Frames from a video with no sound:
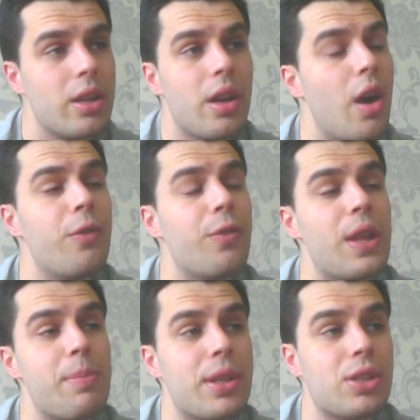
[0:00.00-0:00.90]

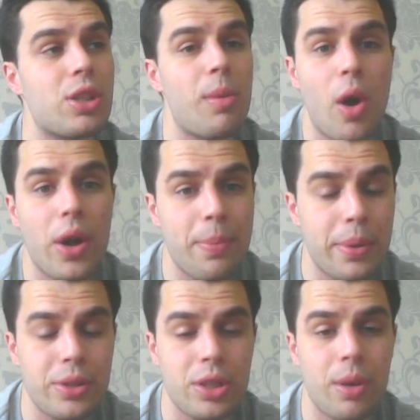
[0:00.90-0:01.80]
hopefully build some
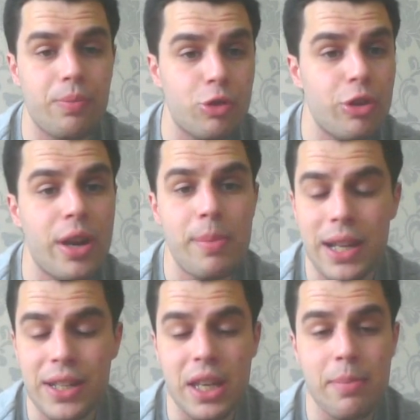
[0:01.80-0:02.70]
hype and some
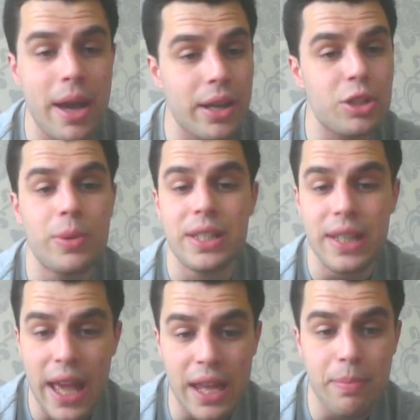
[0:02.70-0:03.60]
credibility back to his
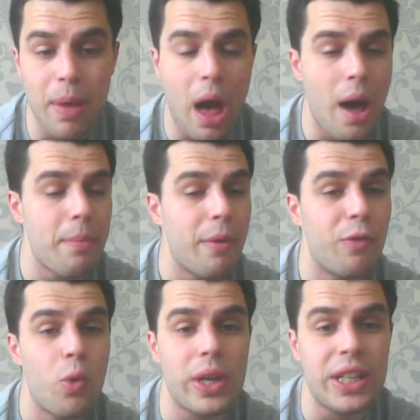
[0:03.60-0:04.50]
name
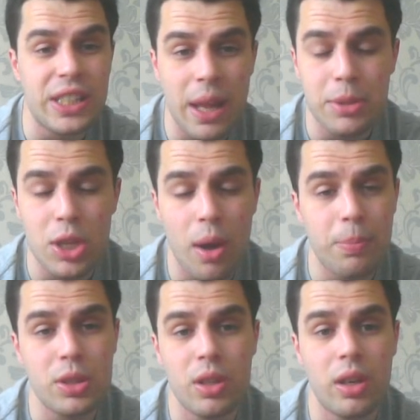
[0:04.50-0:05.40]
before he steps
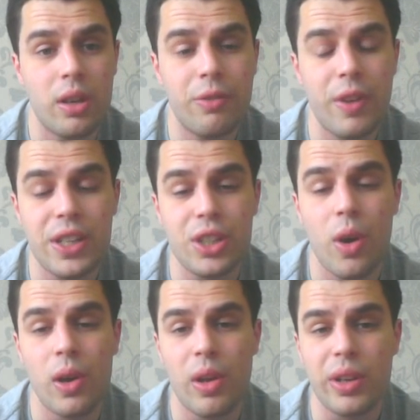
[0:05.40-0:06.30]
up to face a
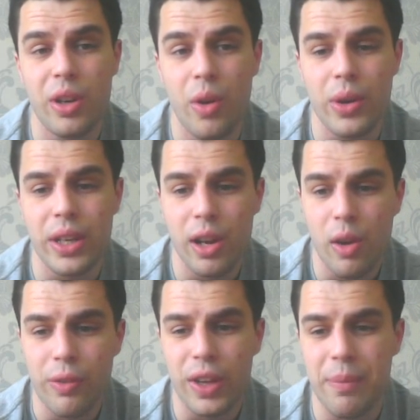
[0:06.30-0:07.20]
guy like Gennady
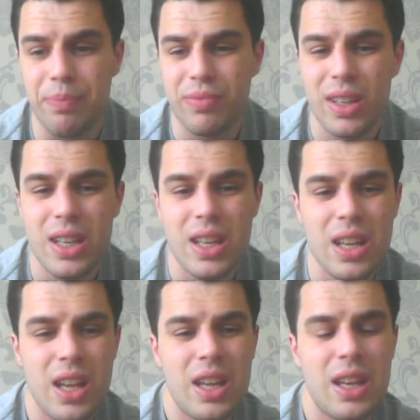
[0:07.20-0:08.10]
Golovkin.
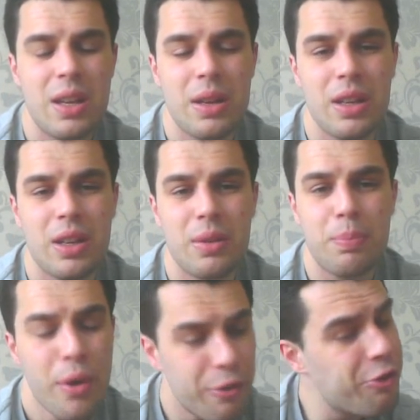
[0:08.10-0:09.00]

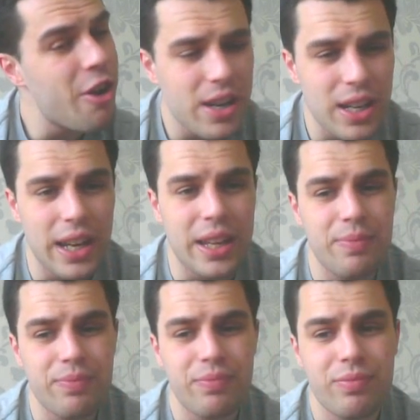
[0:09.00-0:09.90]
Put frankly,